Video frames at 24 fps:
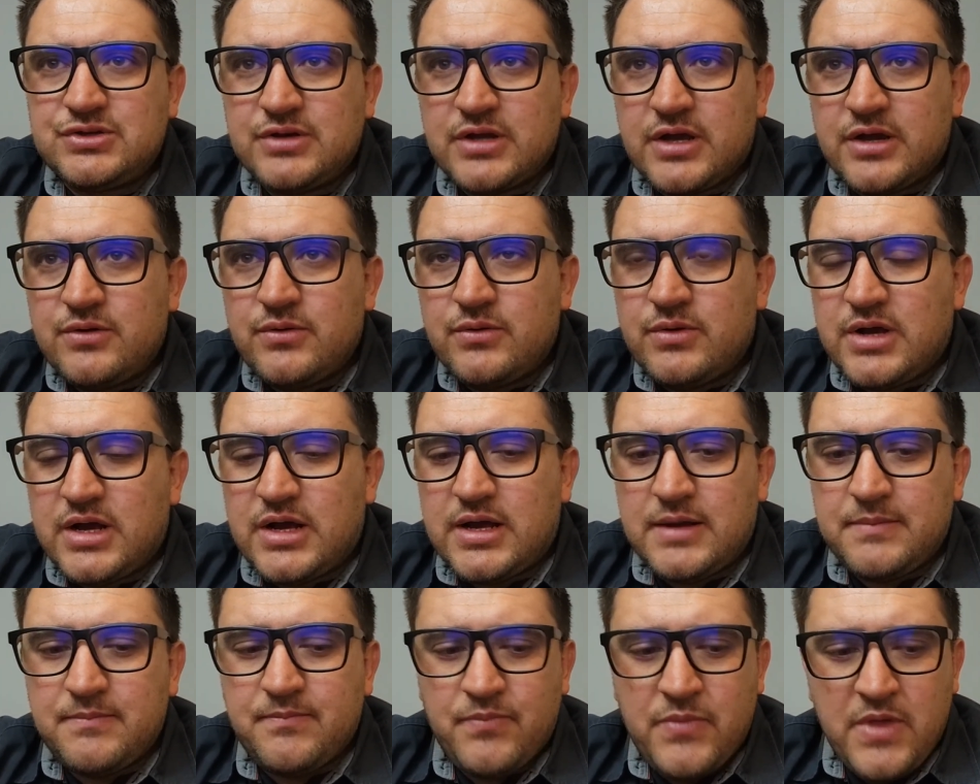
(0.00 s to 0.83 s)
You know,
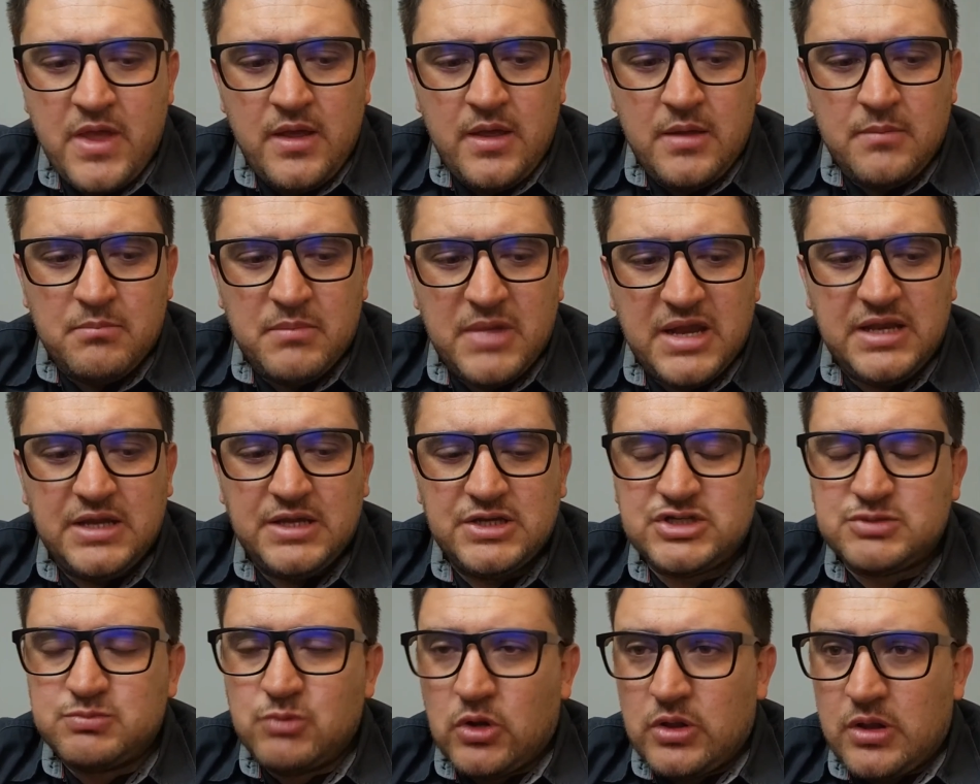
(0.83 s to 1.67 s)
um,
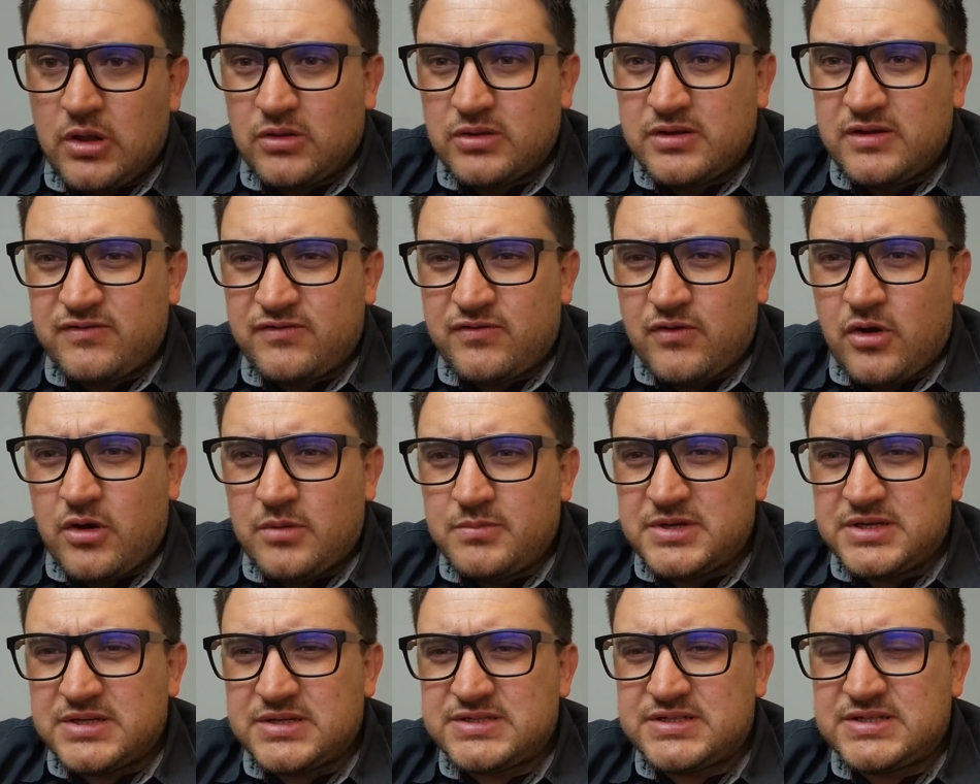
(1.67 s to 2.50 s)
many smallholder
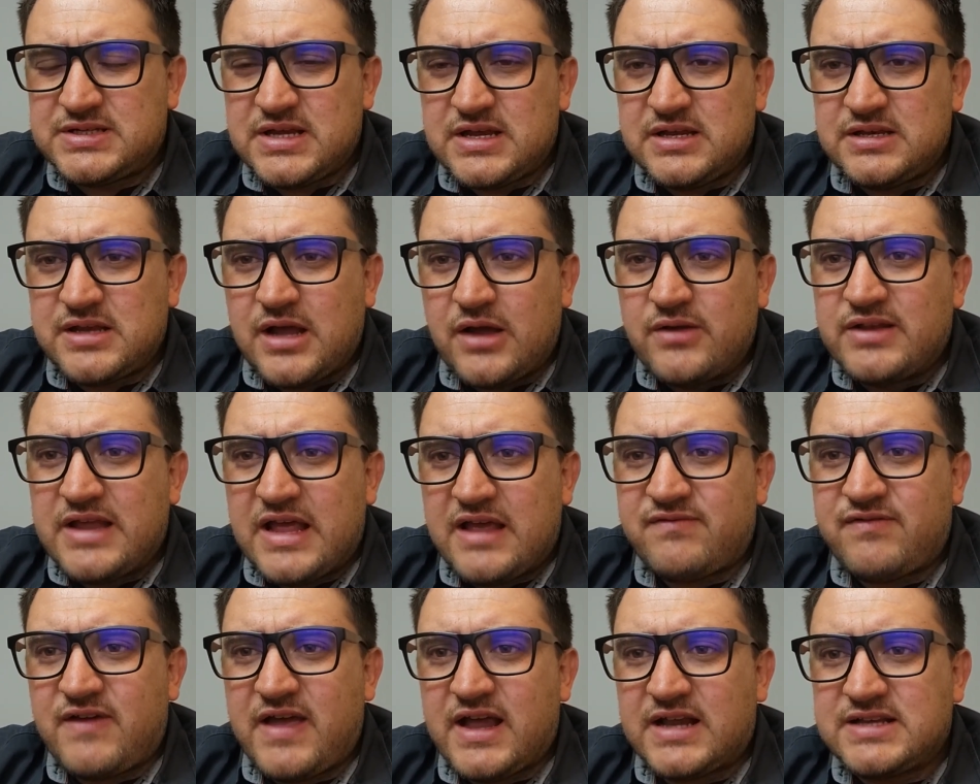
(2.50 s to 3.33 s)
farmers don't
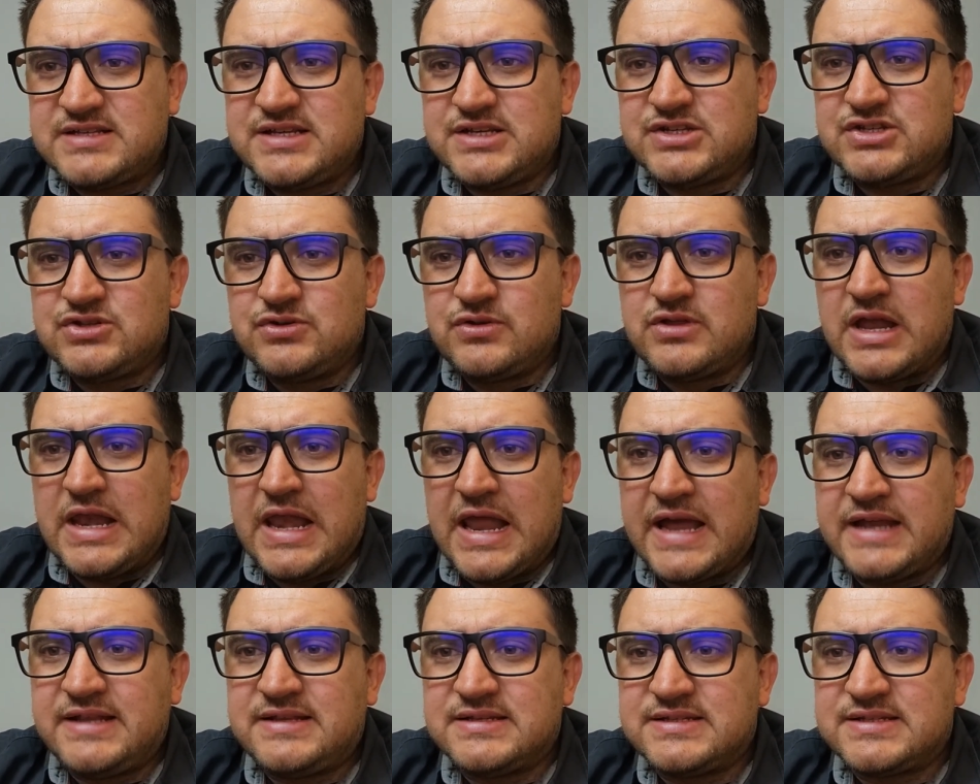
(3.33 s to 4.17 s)
have access to the
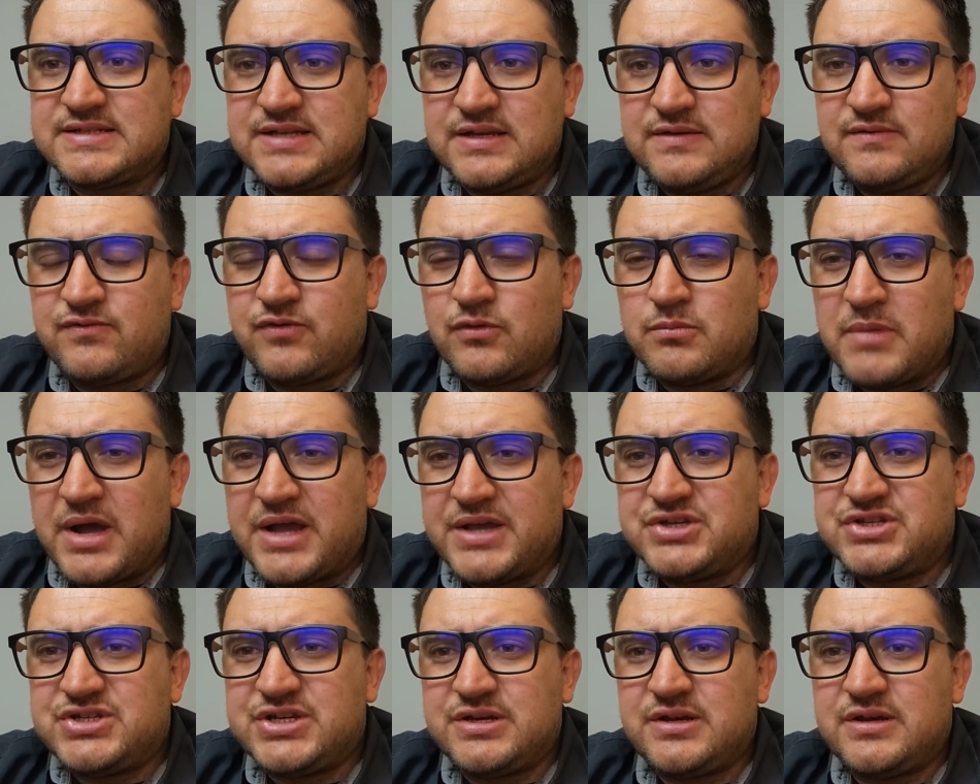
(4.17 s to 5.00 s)
latest
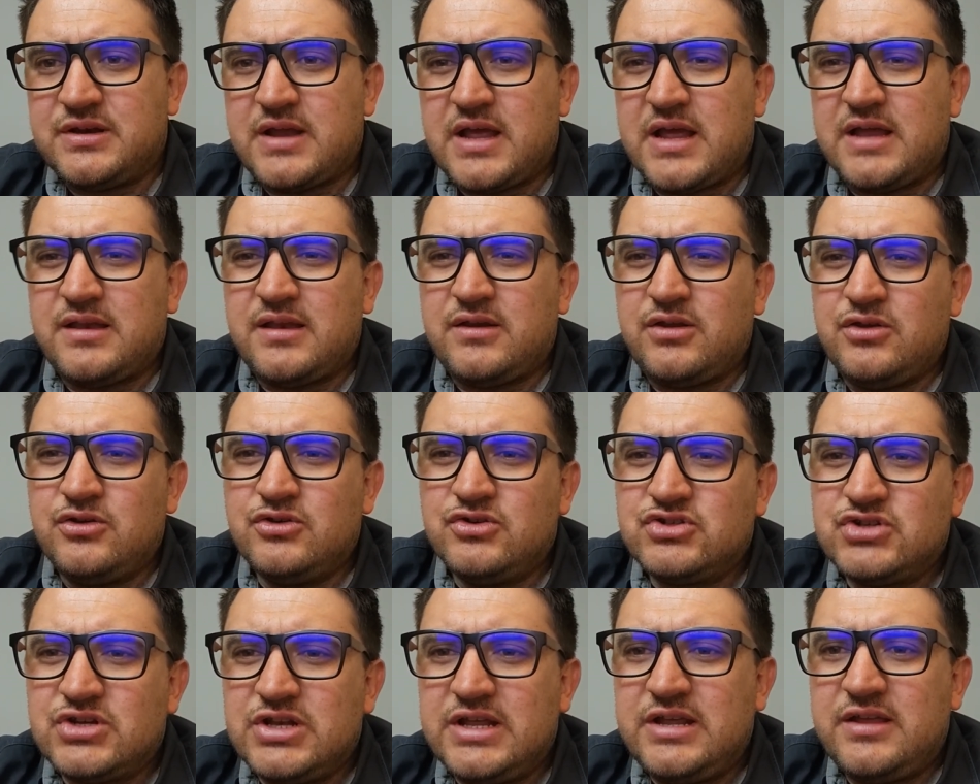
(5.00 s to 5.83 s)
information, and
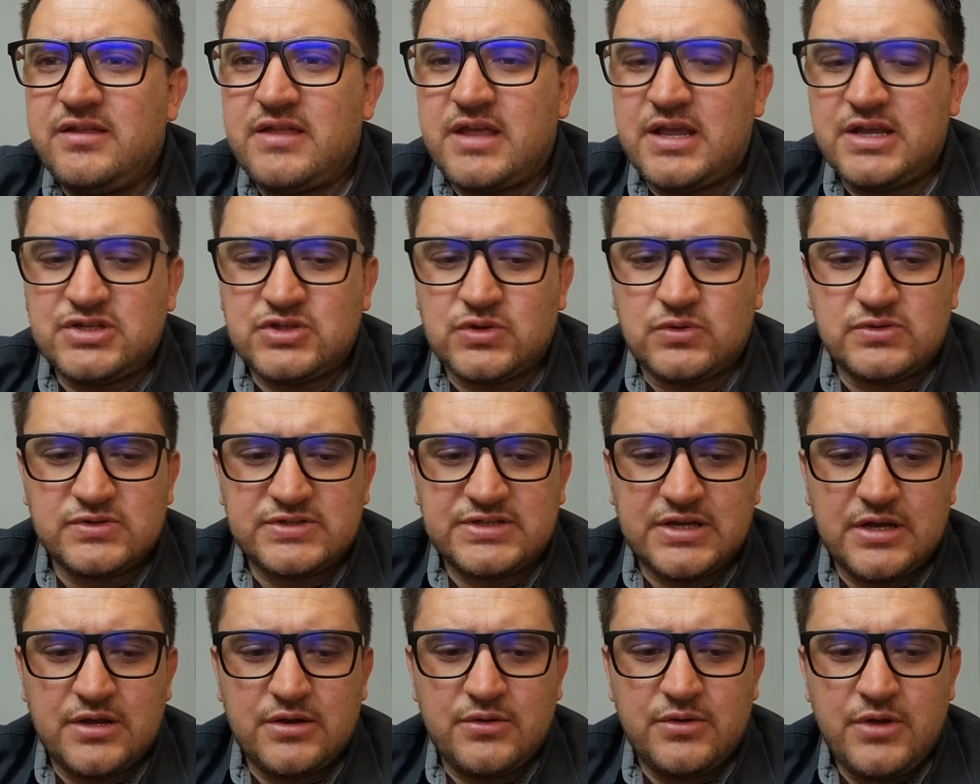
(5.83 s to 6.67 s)
usually there's
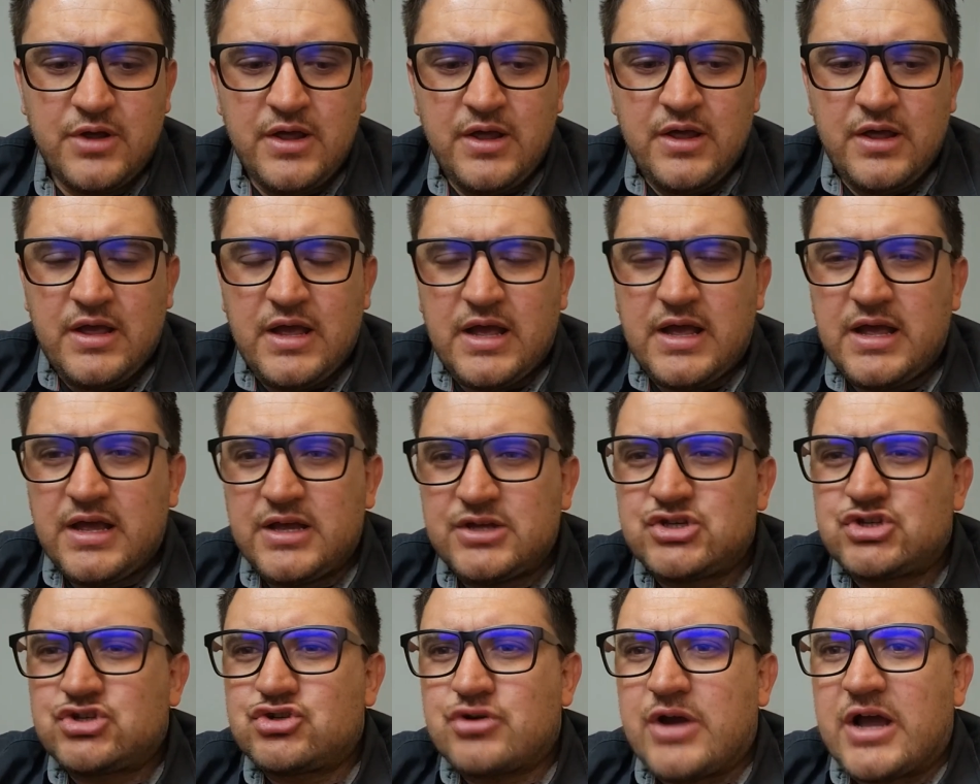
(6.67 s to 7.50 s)
also uh,
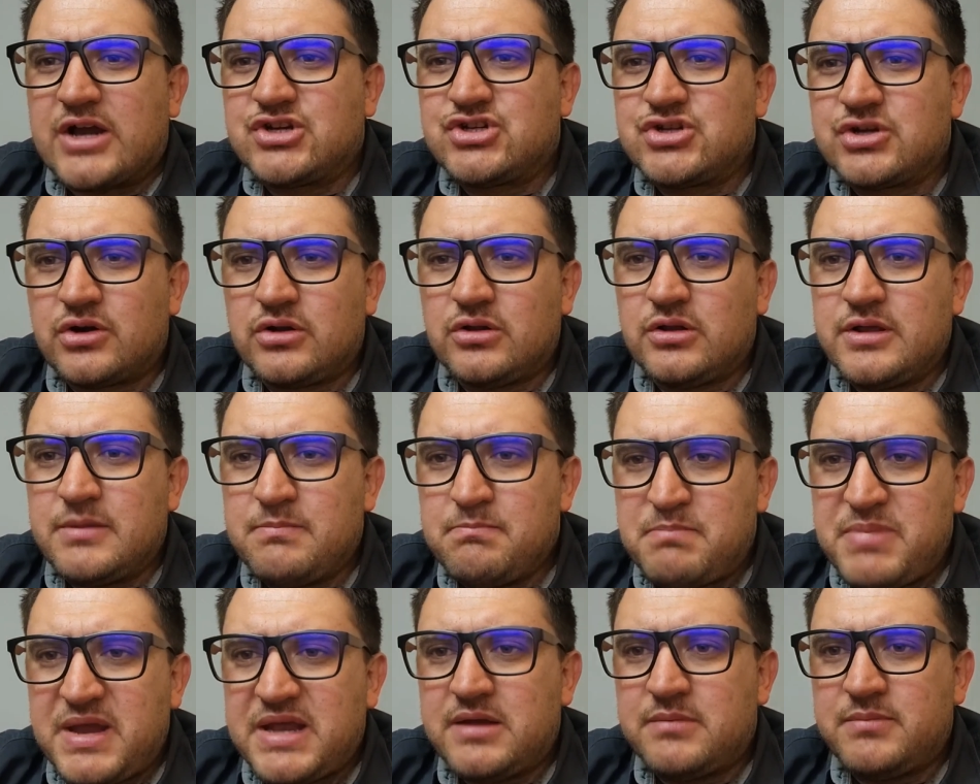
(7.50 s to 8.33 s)
structural
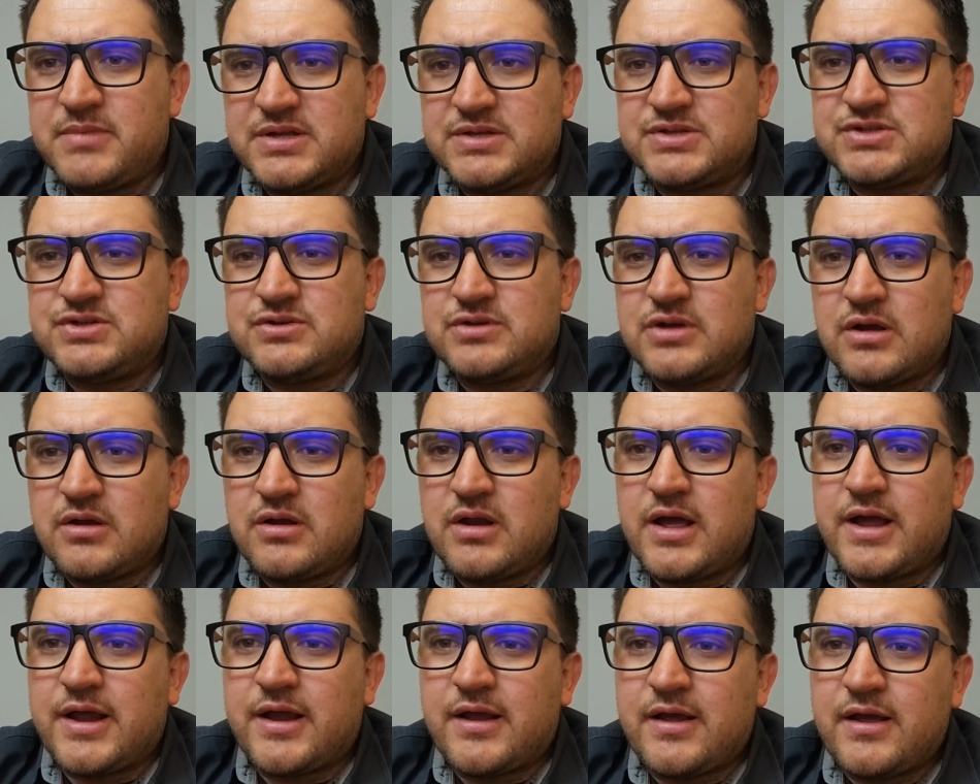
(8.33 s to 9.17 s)
impediments, you know,
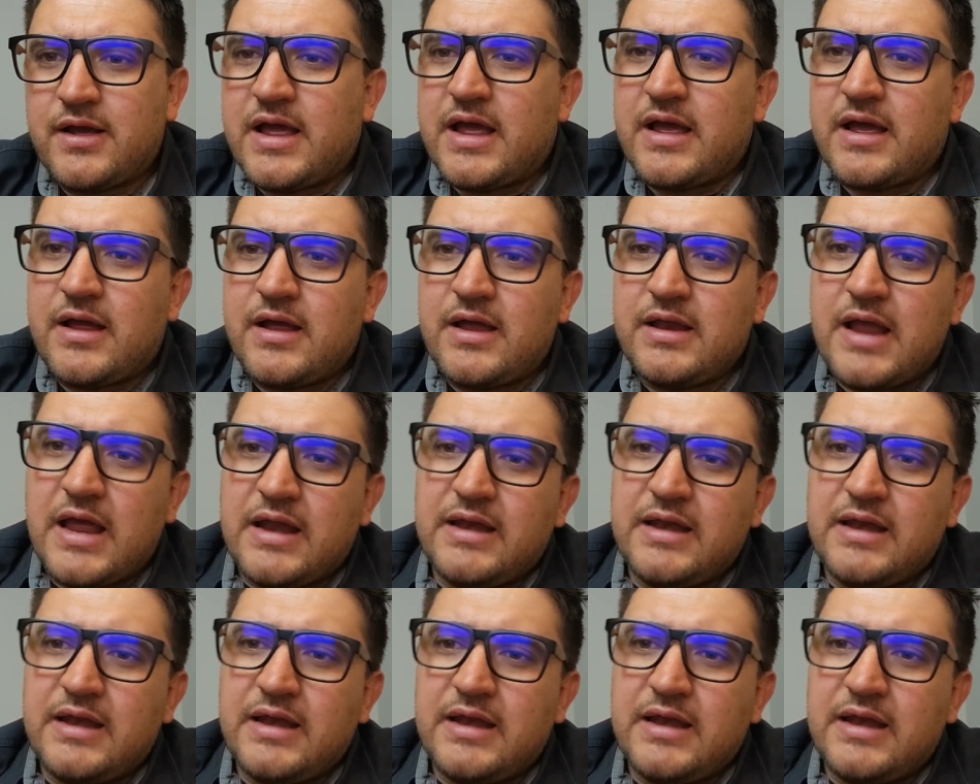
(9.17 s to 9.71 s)
like uh,